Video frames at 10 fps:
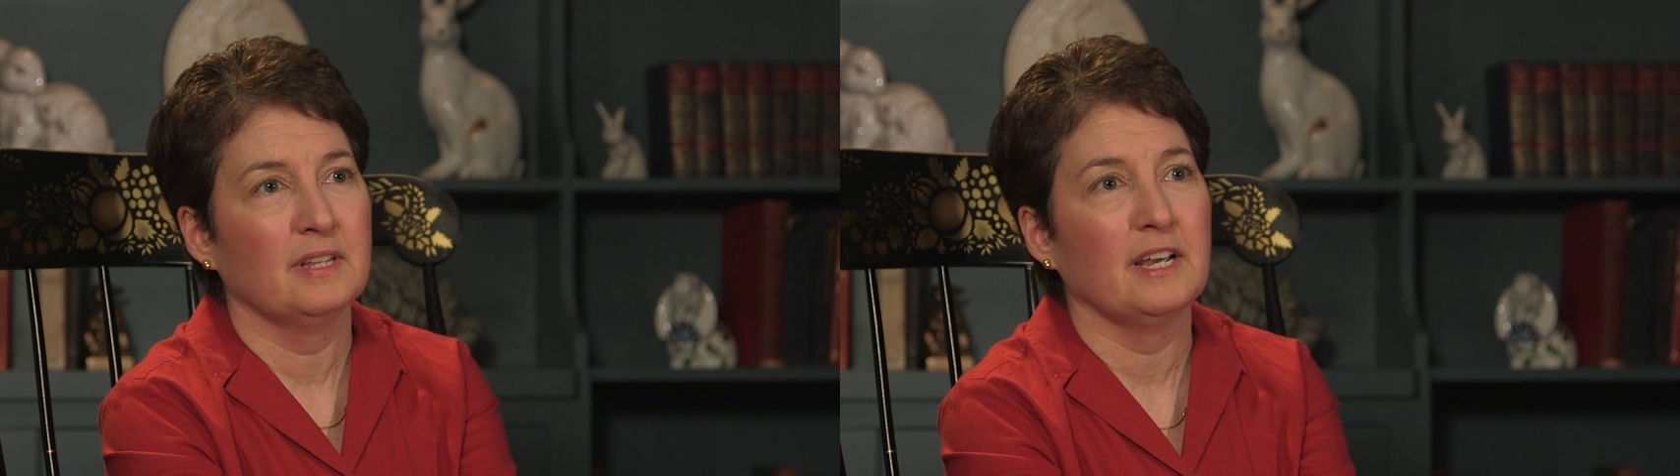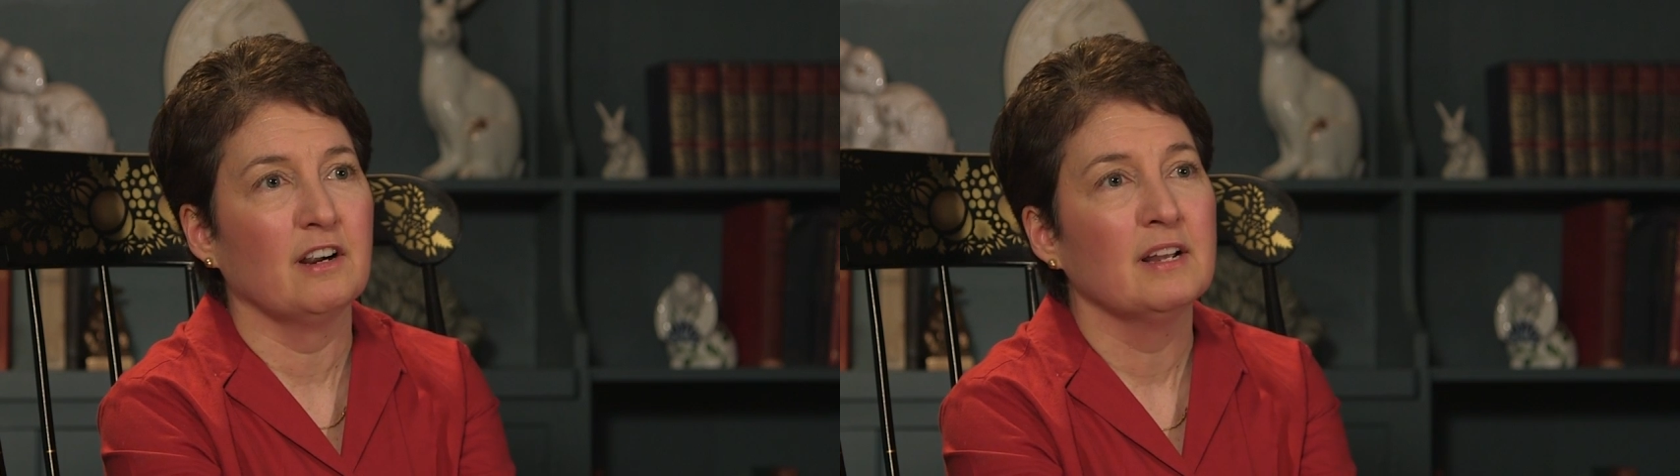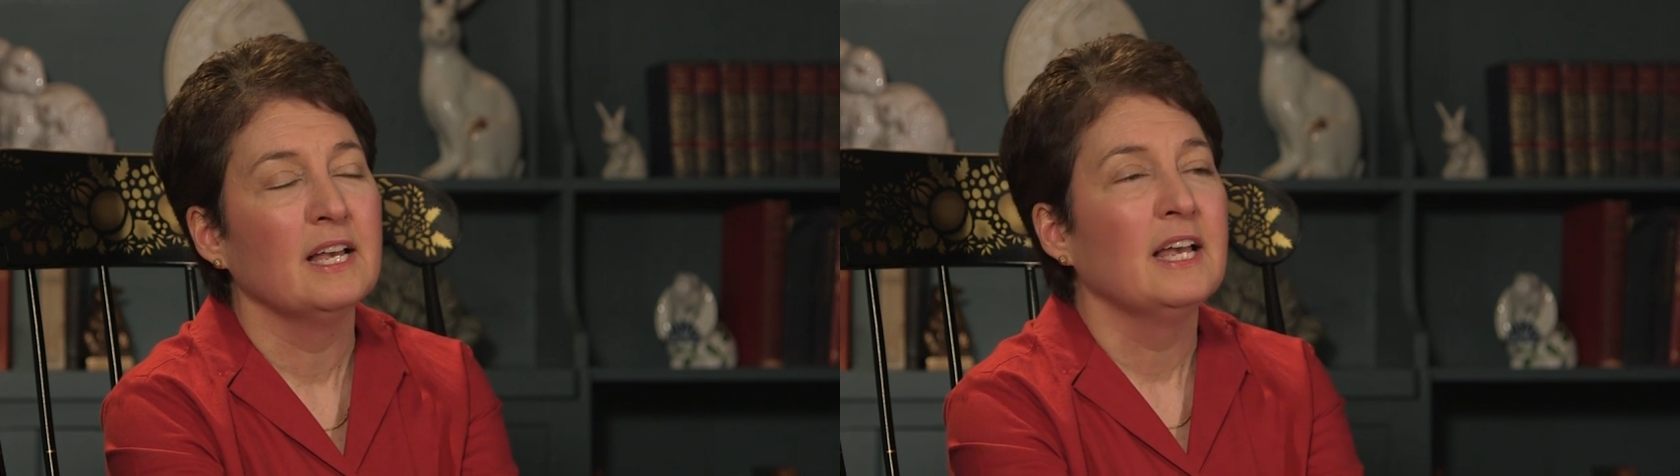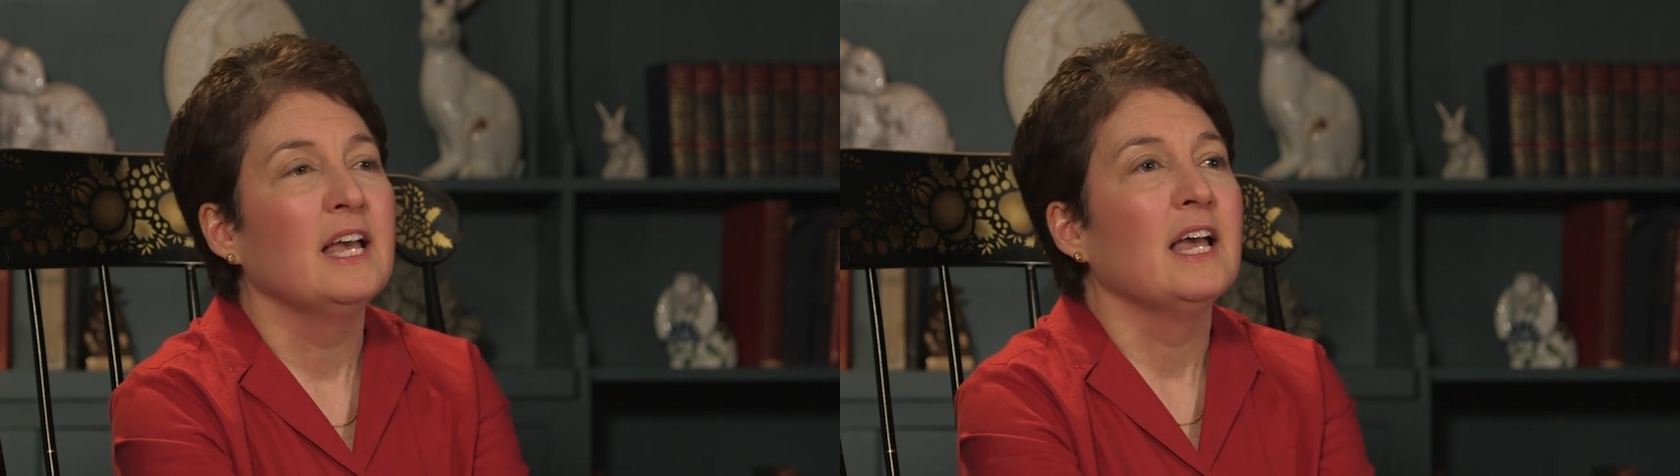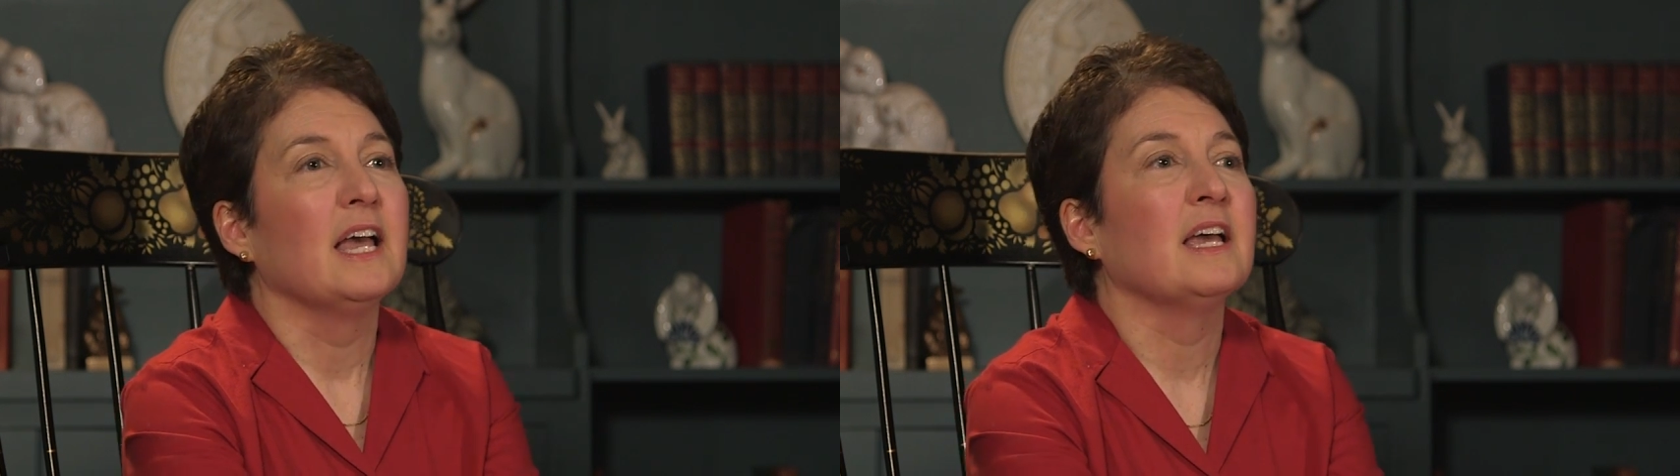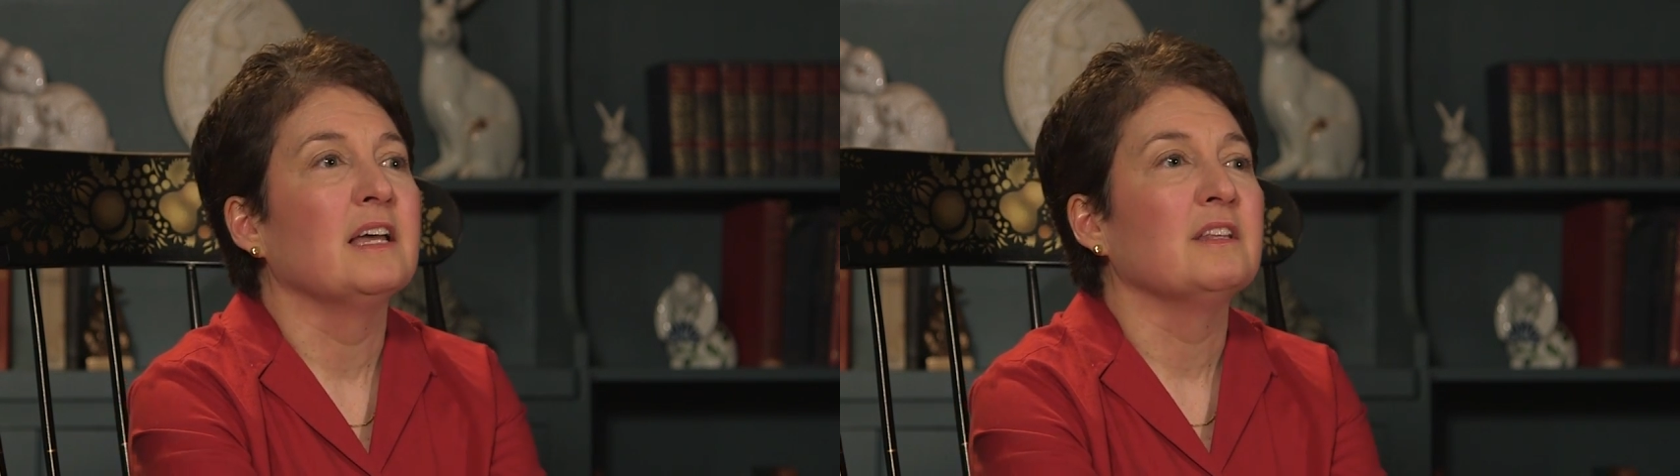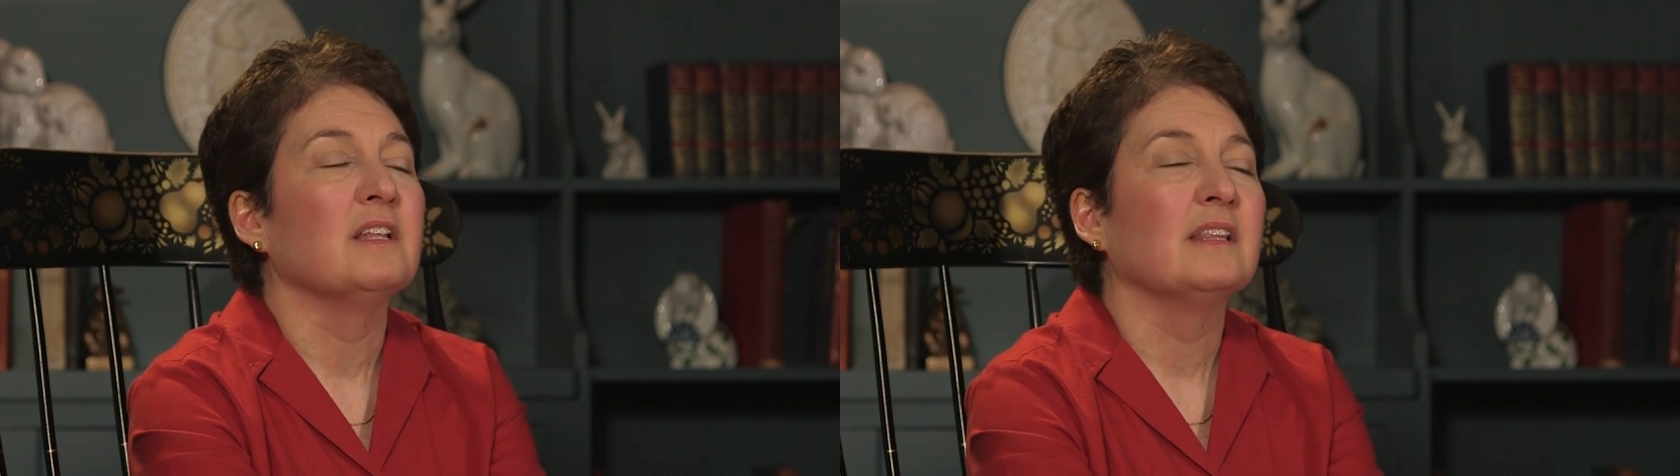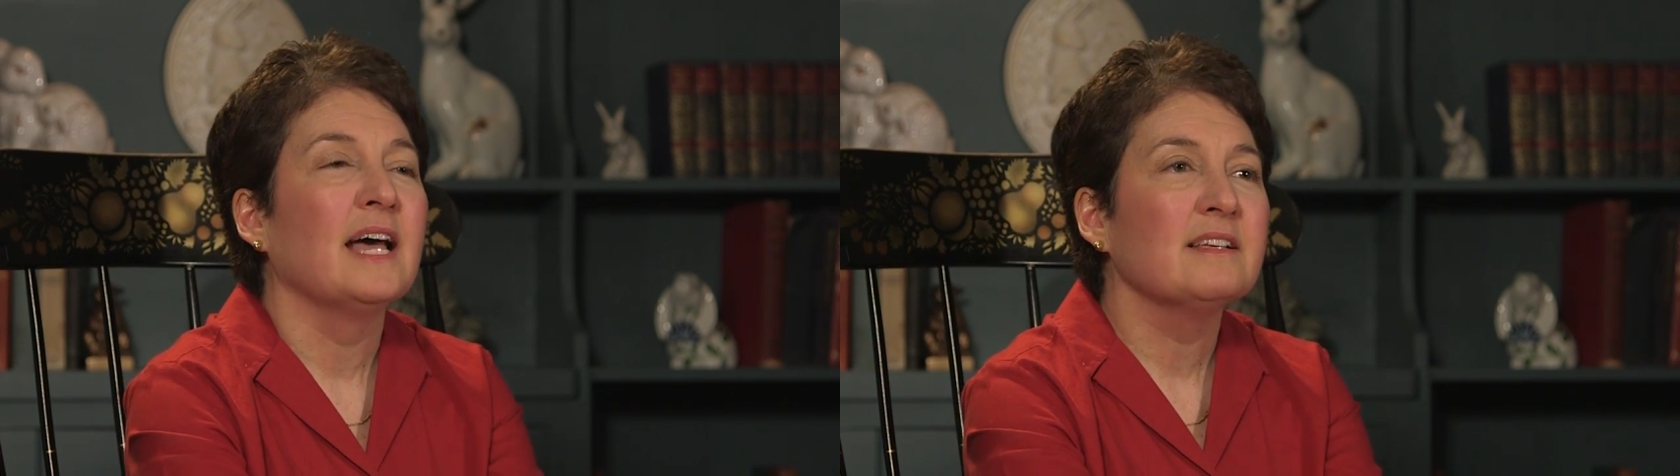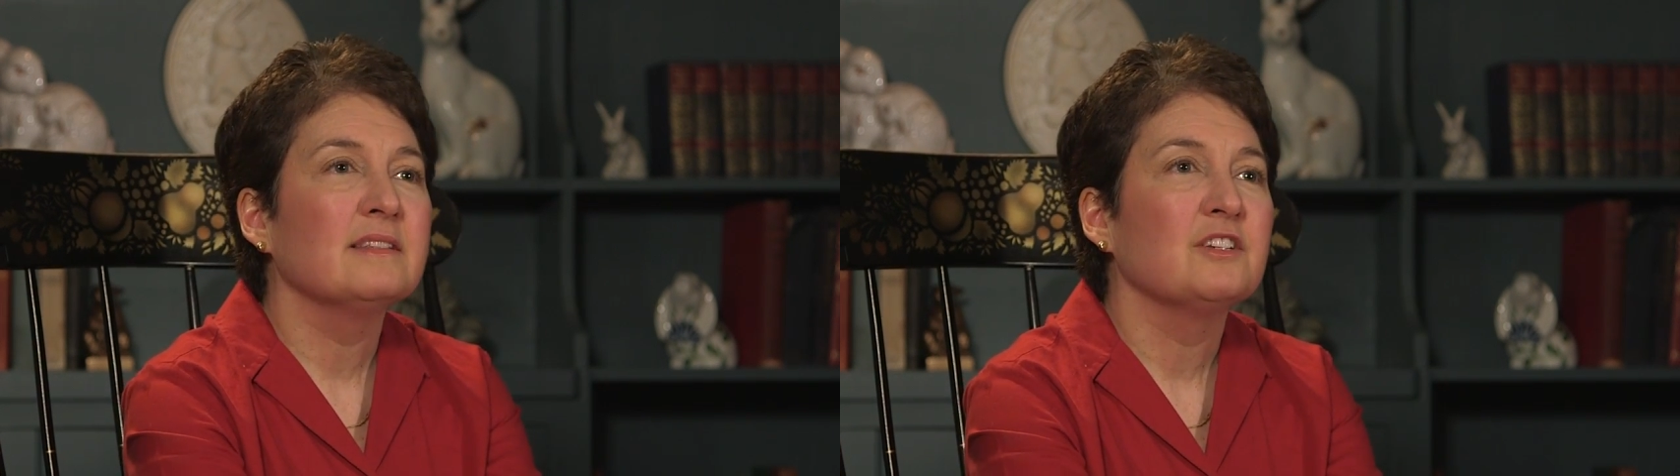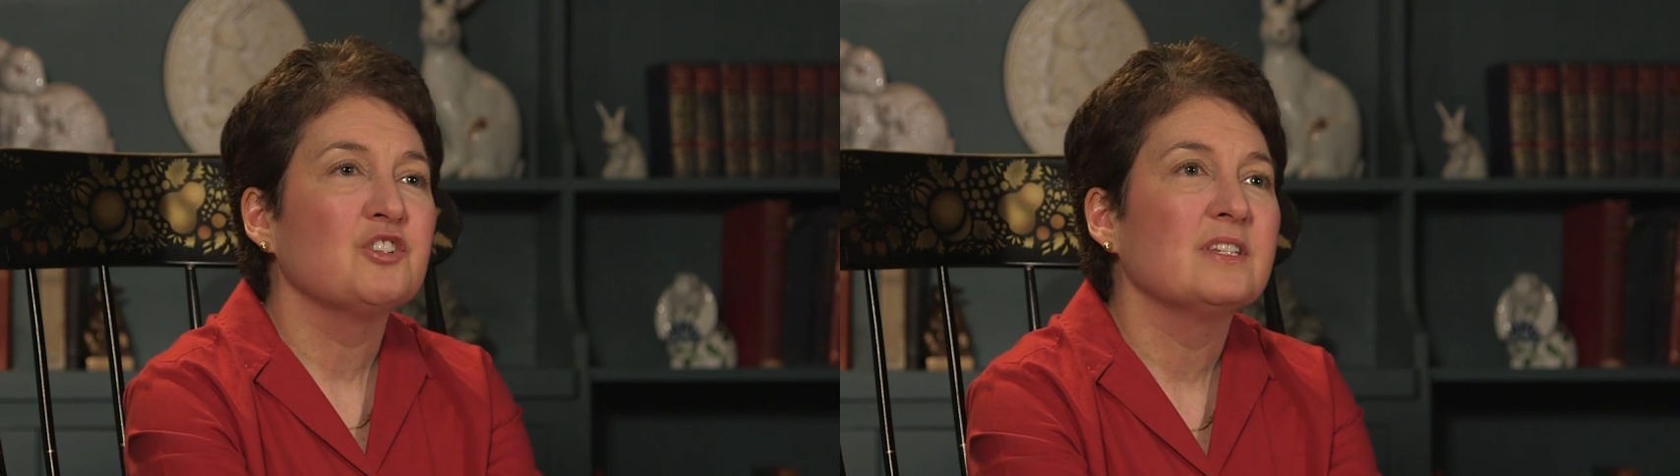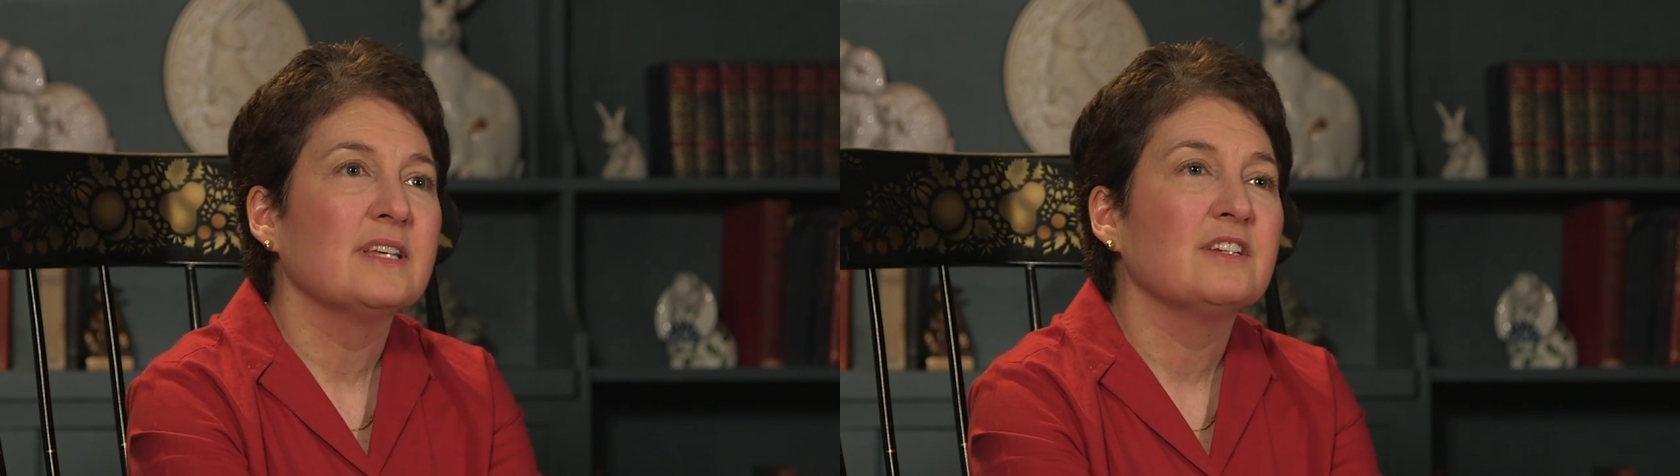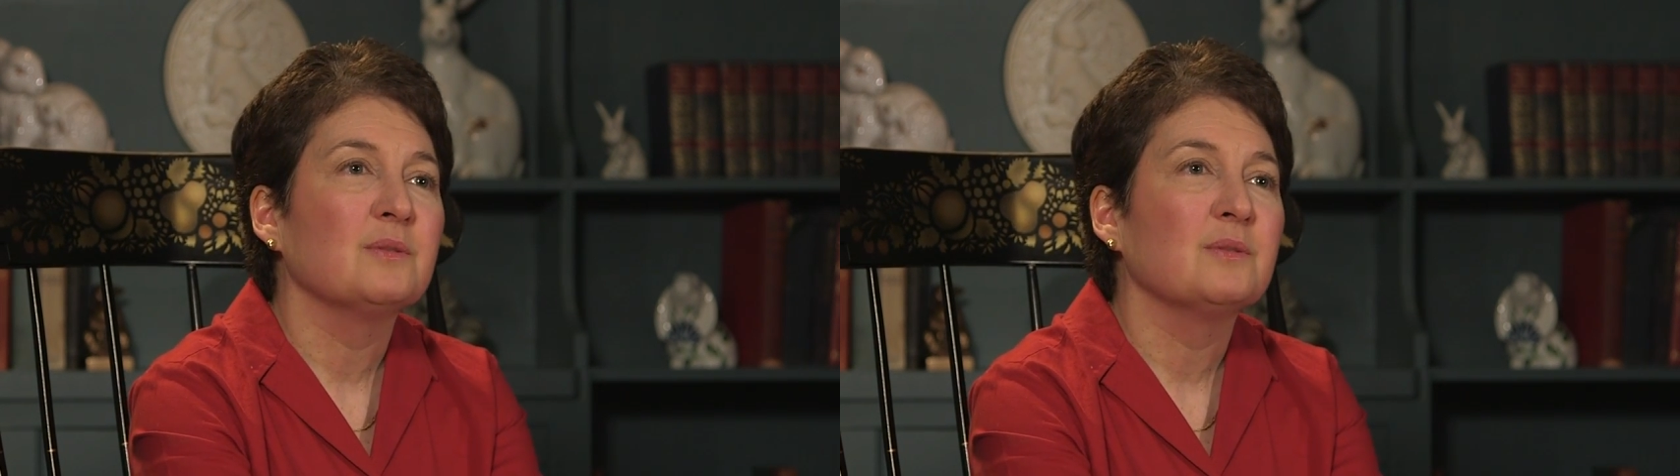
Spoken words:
there. And the last thing she said